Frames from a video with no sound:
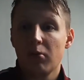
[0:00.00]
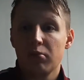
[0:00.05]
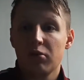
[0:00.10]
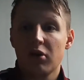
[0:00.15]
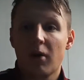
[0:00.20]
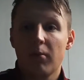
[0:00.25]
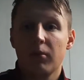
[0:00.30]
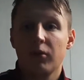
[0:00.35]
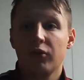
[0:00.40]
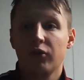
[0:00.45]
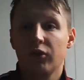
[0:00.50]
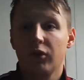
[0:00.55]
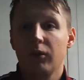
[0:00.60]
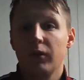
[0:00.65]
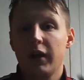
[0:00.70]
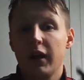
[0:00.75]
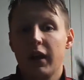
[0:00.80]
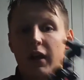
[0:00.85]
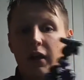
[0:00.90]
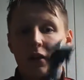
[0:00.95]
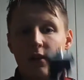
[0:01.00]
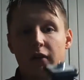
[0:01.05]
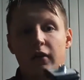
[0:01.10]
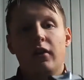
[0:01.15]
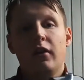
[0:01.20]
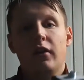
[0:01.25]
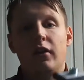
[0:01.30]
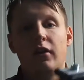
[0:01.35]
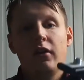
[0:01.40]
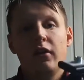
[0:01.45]
proper. So yeah,
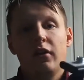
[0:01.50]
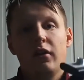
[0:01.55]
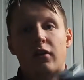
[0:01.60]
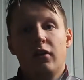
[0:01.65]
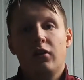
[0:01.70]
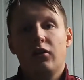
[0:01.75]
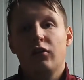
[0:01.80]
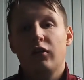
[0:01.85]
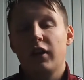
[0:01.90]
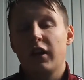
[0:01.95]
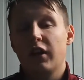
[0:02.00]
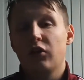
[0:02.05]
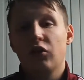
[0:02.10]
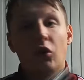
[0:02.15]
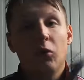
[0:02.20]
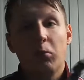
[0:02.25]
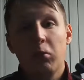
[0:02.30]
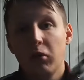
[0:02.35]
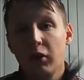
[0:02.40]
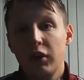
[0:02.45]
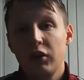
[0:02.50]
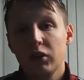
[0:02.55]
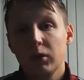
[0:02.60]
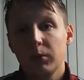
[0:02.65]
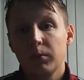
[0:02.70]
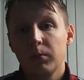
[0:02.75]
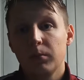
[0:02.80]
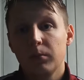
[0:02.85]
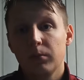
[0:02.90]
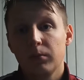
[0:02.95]
so please
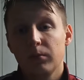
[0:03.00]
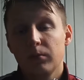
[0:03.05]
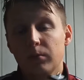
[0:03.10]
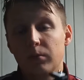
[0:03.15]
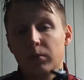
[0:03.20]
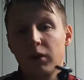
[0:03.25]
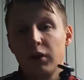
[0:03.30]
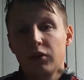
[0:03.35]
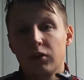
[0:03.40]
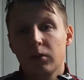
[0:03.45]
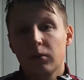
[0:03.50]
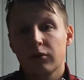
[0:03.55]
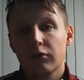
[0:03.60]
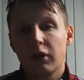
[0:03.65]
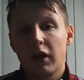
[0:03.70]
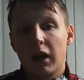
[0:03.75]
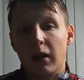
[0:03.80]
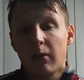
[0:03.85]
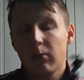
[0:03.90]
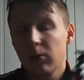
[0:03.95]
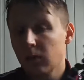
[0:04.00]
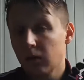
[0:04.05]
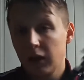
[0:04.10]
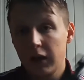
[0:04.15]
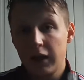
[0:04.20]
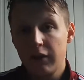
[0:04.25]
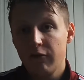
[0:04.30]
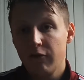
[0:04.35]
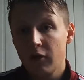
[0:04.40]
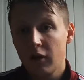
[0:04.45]
subscribe,
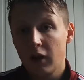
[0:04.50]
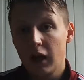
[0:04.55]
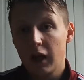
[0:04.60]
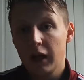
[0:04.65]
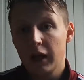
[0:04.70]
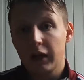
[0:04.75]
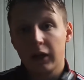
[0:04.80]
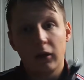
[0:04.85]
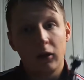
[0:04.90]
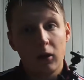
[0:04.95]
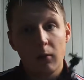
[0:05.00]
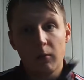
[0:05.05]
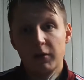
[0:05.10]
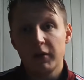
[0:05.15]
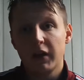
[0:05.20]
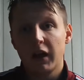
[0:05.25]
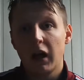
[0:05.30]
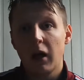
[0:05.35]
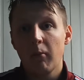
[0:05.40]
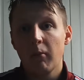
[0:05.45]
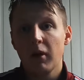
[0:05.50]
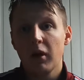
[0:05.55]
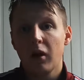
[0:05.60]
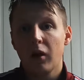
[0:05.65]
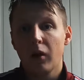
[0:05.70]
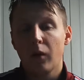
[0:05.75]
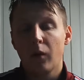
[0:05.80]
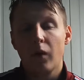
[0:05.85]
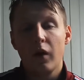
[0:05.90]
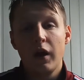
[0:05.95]
leave a like, comment down
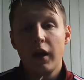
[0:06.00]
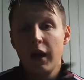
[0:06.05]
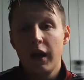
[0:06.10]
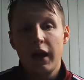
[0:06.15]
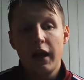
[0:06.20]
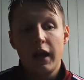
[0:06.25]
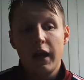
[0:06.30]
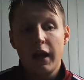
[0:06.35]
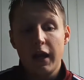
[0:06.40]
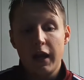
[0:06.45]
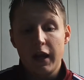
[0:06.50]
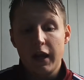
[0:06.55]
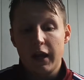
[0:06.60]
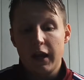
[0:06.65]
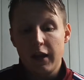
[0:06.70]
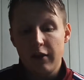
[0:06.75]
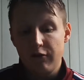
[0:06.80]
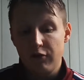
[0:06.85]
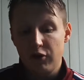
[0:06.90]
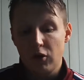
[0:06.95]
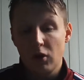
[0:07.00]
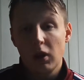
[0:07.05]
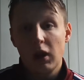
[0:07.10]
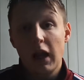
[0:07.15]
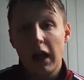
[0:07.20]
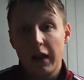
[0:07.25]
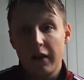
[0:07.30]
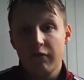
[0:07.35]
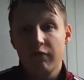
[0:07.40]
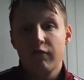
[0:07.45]
below if you
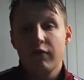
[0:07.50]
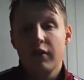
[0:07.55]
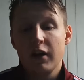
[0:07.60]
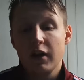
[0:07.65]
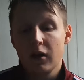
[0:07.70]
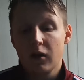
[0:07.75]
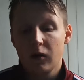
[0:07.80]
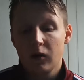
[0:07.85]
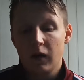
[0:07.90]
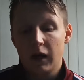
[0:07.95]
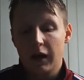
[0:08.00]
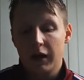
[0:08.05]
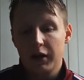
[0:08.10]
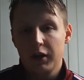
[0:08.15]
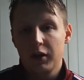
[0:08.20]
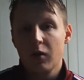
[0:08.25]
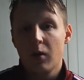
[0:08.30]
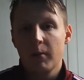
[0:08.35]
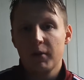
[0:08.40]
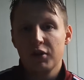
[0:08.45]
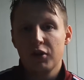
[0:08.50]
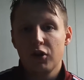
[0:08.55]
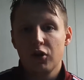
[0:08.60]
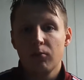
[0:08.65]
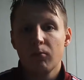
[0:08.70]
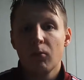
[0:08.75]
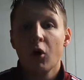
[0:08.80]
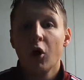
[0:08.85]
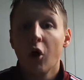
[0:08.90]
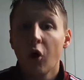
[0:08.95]
like the video and want to do
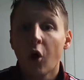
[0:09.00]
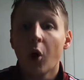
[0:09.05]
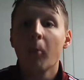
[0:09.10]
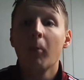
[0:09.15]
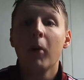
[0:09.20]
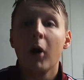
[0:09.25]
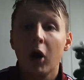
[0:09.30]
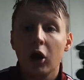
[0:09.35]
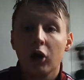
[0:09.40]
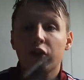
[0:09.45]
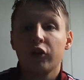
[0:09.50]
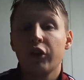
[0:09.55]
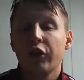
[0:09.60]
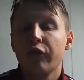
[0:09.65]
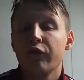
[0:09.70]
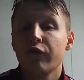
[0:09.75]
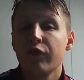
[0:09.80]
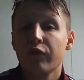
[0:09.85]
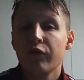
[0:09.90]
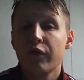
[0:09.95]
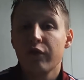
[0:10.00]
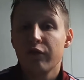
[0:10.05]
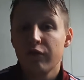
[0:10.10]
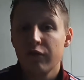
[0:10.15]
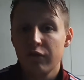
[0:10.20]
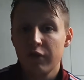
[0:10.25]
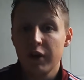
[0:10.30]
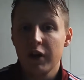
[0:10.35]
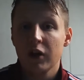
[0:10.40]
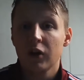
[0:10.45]
more unboxing
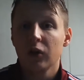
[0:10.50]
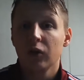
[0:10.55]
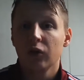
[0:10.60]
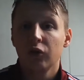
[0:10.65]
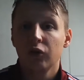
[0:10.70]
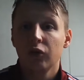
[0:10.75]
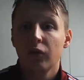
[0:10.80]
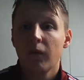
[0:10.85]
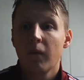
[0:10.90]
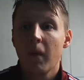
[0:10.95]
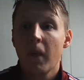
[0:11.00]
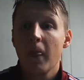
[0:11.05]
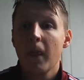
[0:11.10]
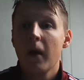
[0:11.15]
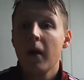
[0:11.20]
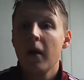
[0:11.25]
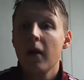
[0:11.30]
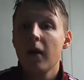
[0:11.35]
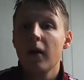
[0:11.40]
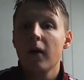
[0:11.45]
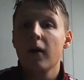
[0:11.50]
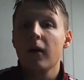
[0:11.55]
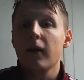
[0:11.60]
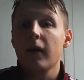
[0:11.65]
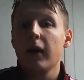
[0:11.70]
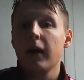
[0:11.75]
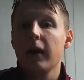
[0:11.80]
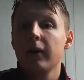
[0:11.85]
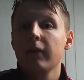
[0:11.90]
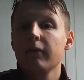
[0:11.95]
videos.
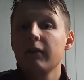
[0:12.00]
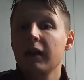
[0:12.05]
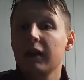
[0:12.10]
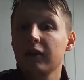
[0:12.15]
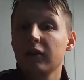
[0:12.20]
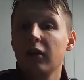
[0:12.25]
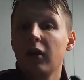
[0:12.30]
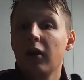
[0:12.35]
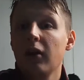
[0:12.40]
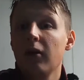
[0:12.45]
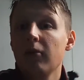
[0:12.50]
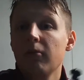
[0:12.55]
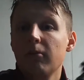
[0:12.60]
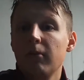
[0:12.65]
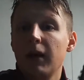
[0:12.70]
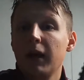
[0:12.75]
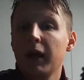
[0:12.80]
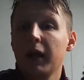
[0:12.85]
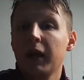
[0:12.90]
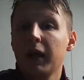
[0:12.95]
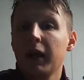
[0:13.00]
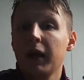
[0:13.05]
Okay, thanks a lot. Bye.